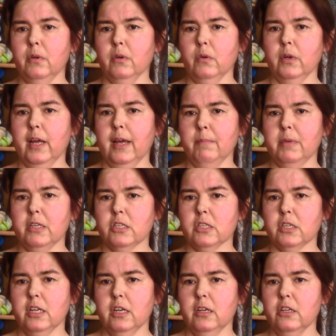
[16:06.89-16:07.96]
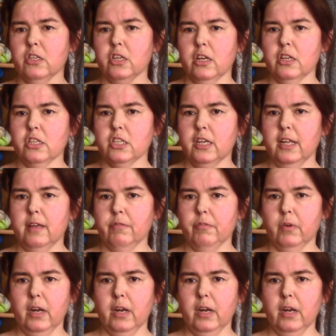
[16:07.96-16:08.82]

No, the hem is in the sleeve,